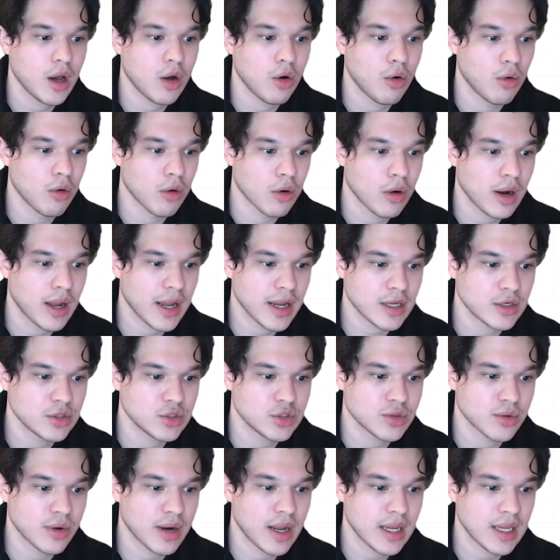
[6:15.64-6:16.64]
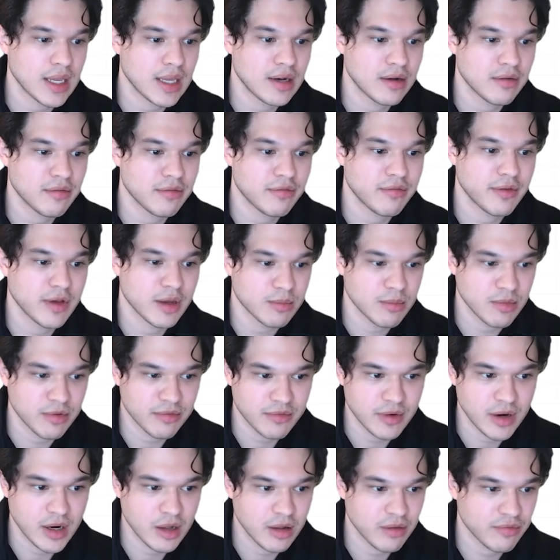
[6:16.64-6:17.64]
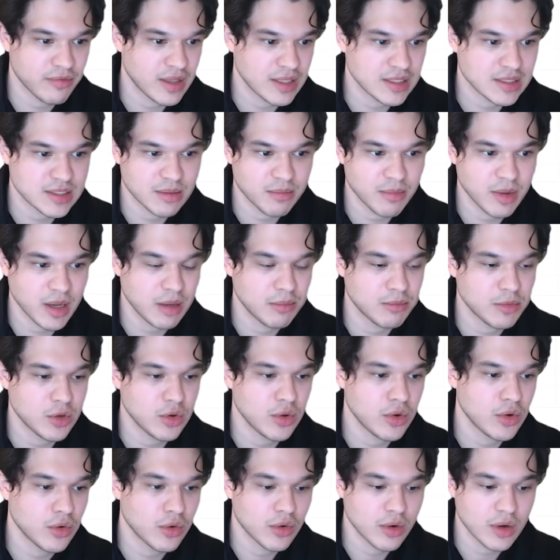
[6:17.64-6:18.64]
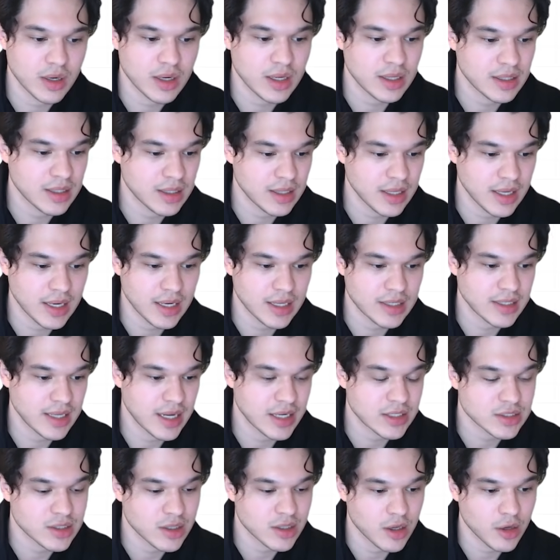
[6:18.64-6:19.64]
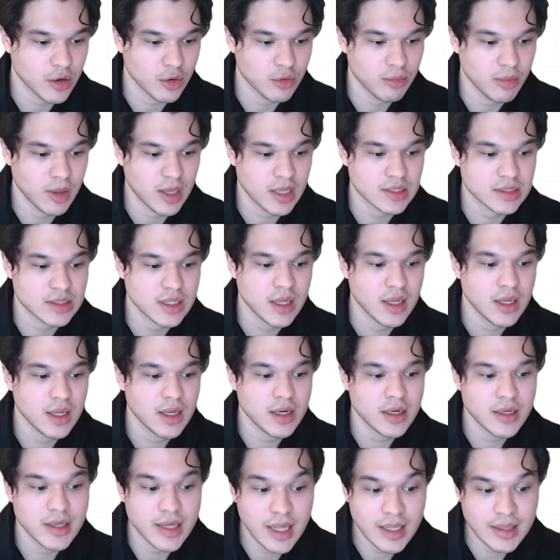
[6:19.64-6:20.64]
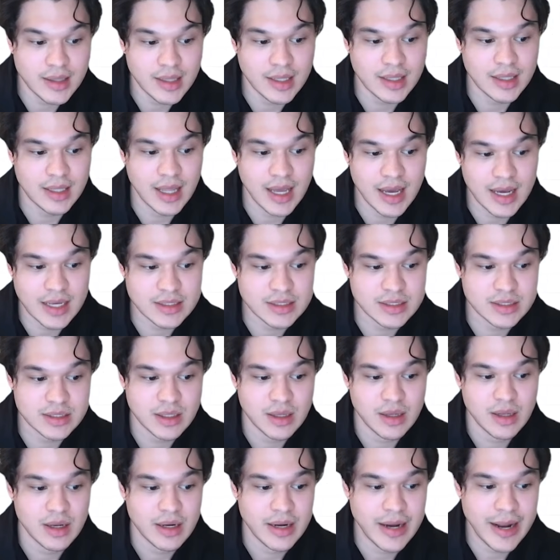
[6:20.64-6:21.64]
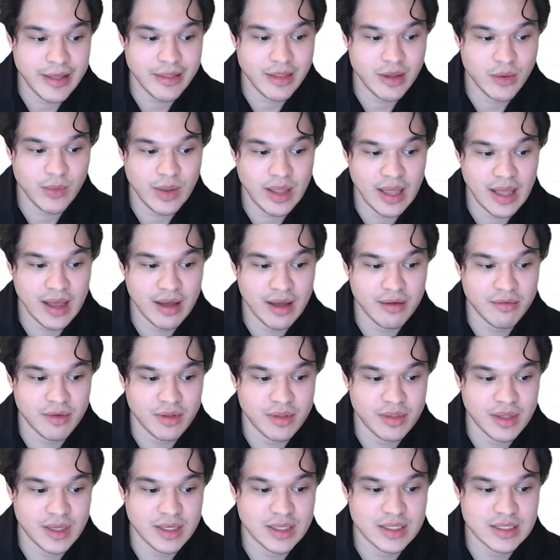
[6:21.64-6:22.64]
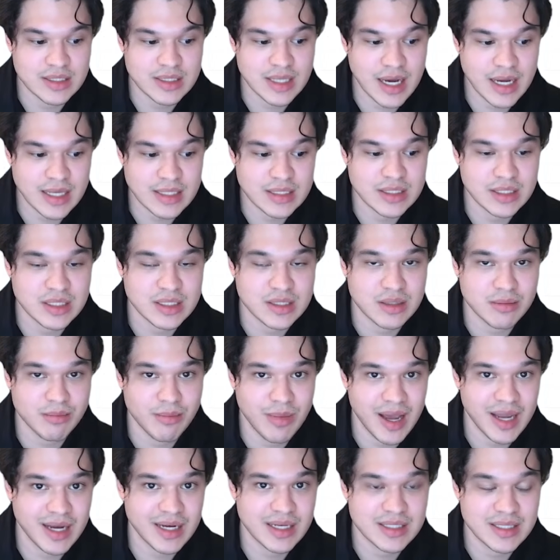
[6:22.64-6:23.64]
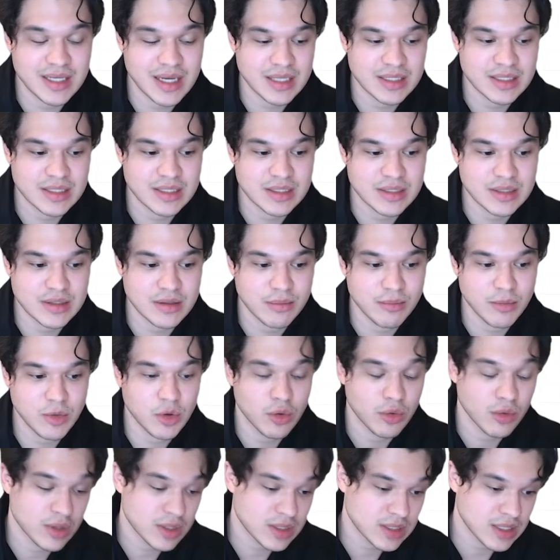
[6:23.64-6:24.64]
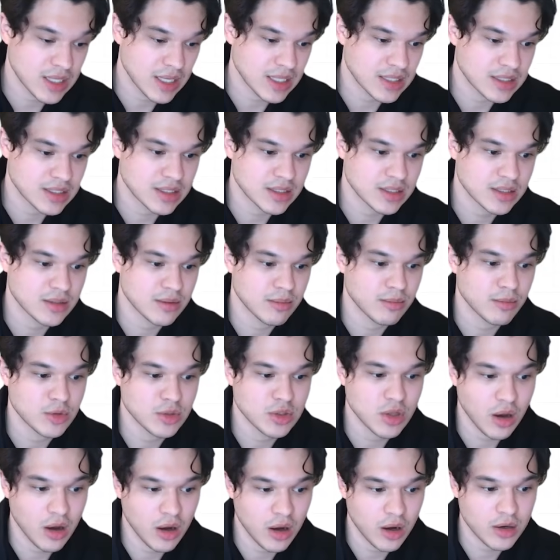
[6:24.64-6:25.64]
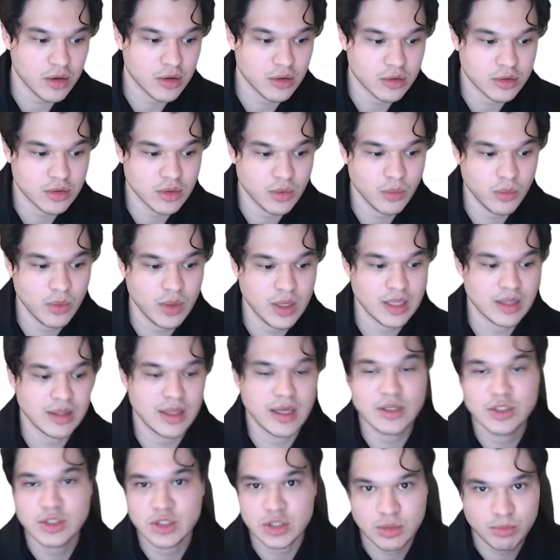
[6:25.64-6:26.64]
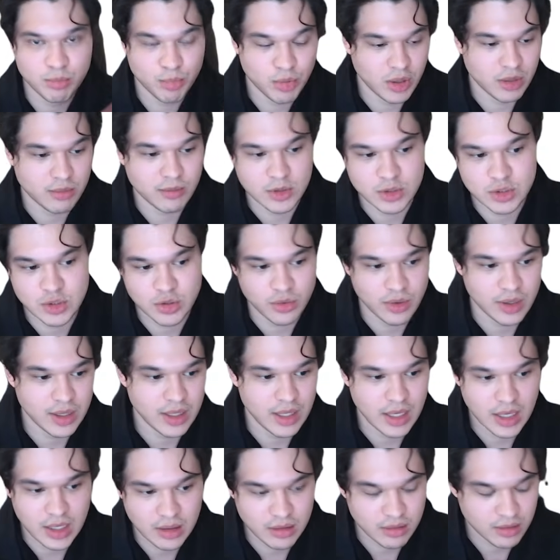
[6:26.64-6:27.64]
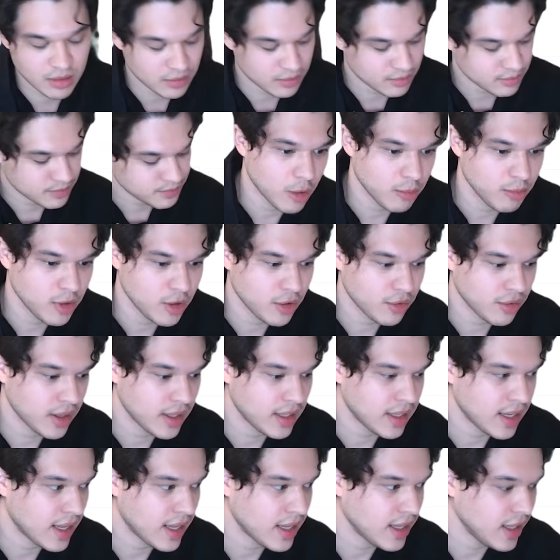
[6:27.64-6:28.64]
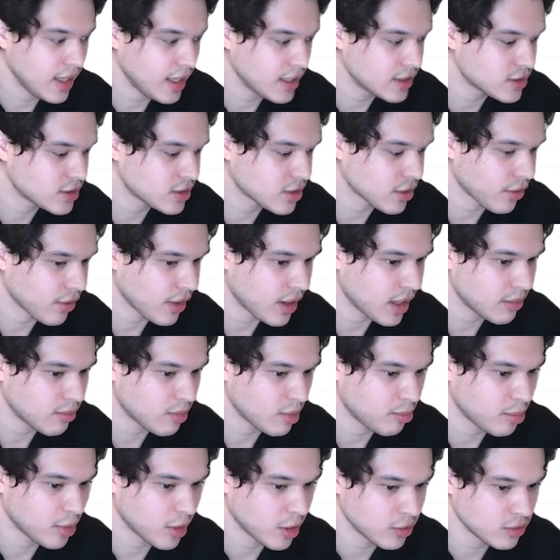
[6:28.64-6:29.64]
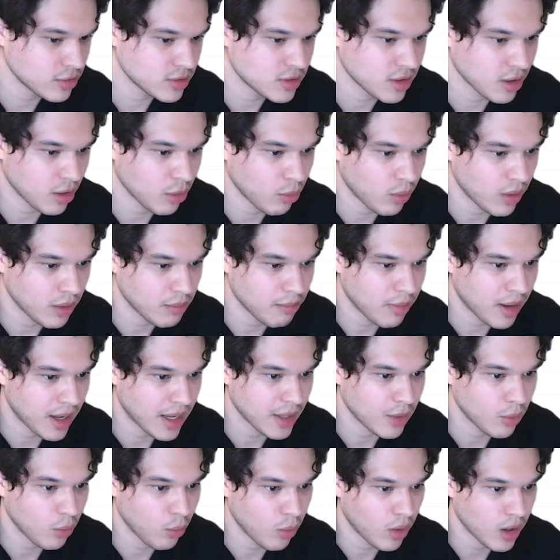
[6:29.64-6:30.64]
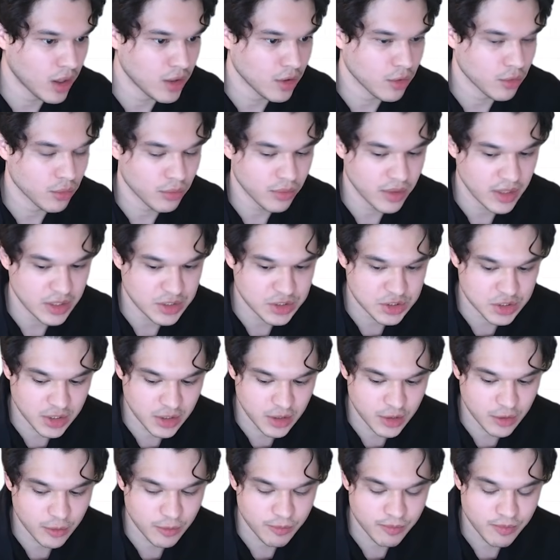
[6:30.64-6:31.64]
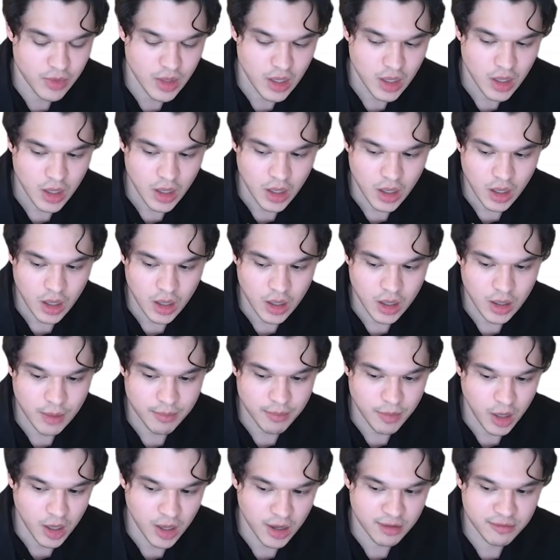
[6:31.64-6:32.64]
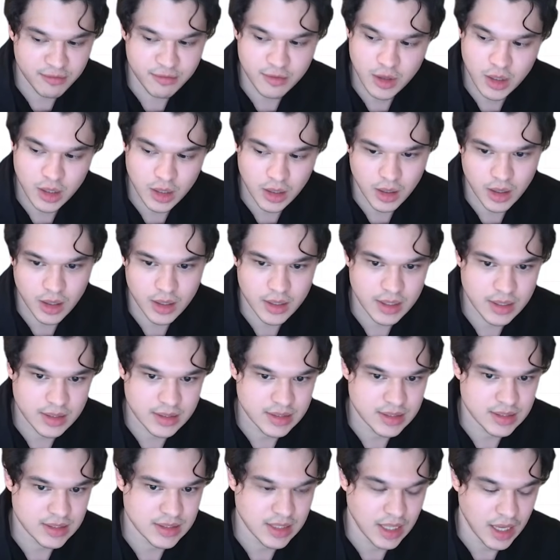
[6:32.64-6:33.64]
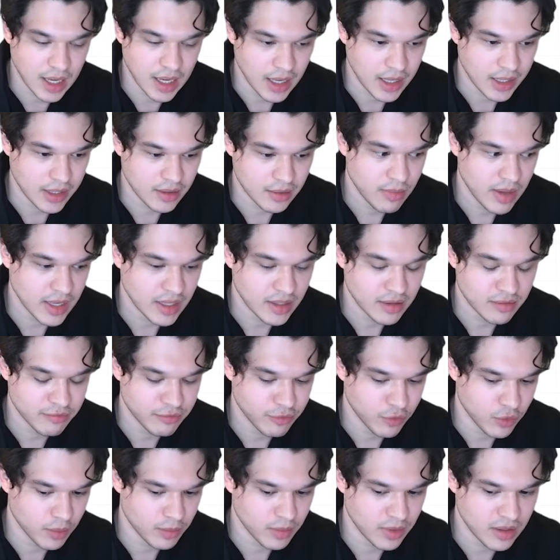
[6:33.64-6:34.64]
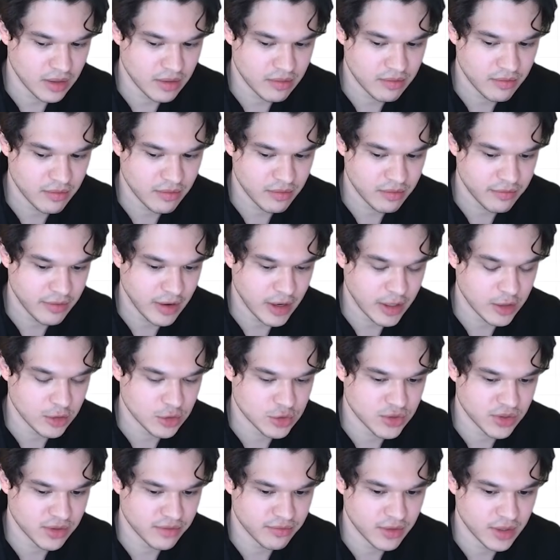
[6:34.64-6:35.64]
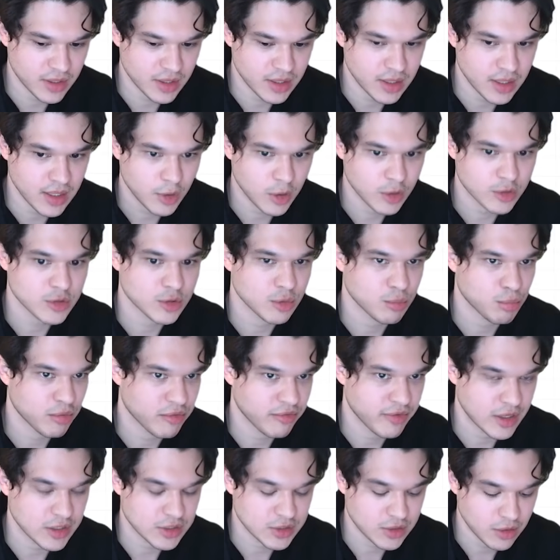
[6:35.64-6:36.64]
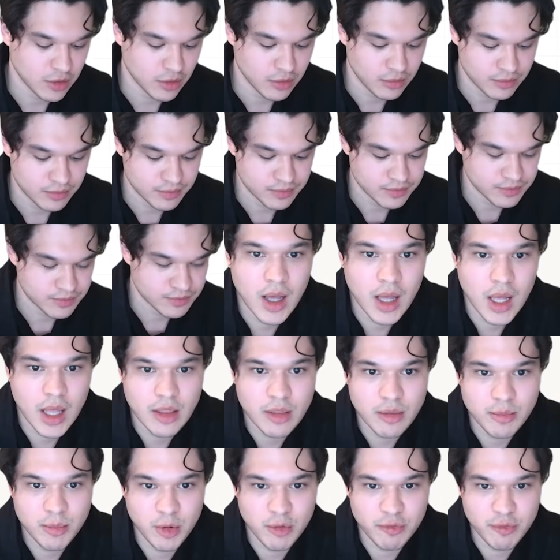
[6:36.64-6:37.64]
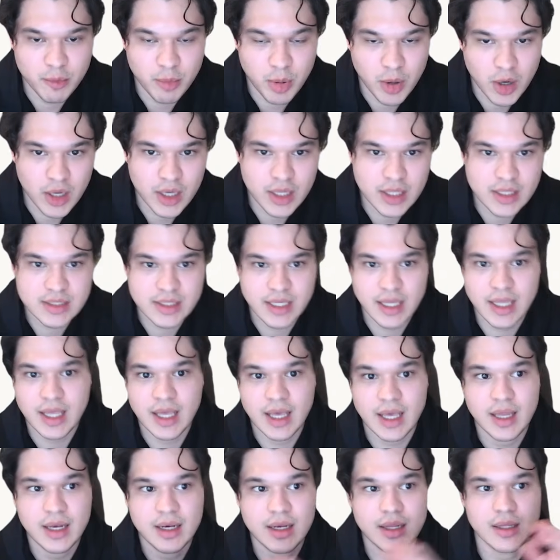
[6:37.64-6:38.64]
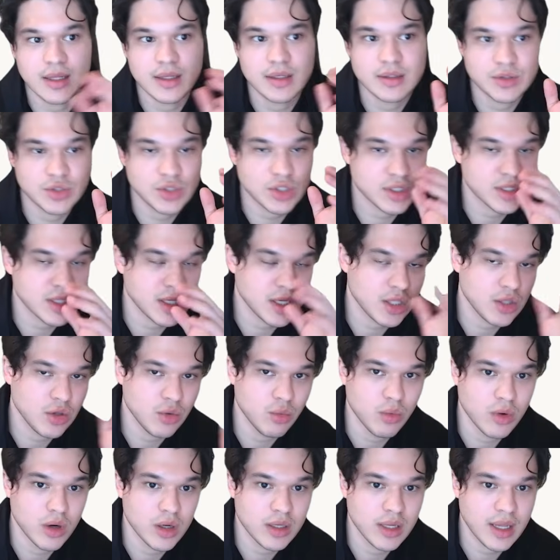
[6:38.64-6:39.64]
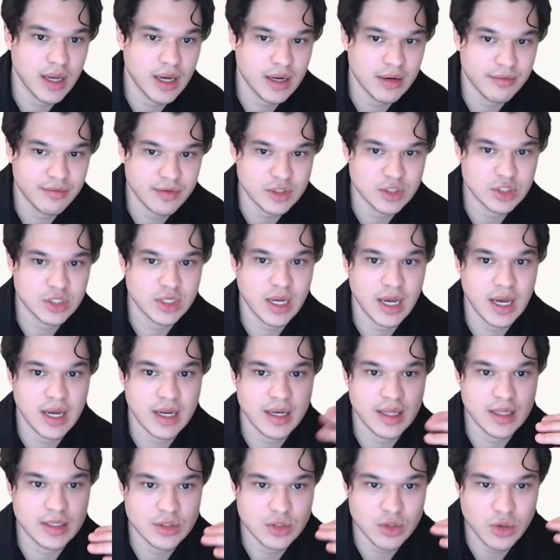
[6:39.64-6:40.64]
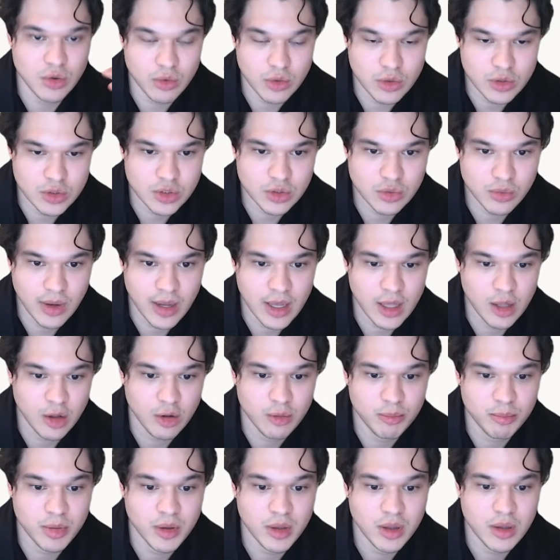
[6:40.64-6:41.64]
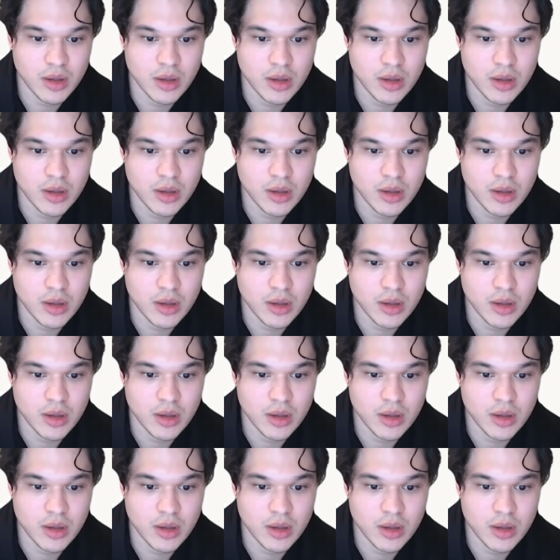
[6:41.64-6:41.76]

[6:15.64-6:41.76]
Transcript: Or I can drag in a Figma file if that's something I'm doing, or again, attach the code base. Nonetheless, now that we have the design system, my design system, your design system toggled, we can then just pretty much create anything. Help me create a Instagram post, a 1:1 ratio of Claude design. Make it informative, value-driven, but also professional. The beautiful part is, again, just like you would kind of in chat, it's going to help,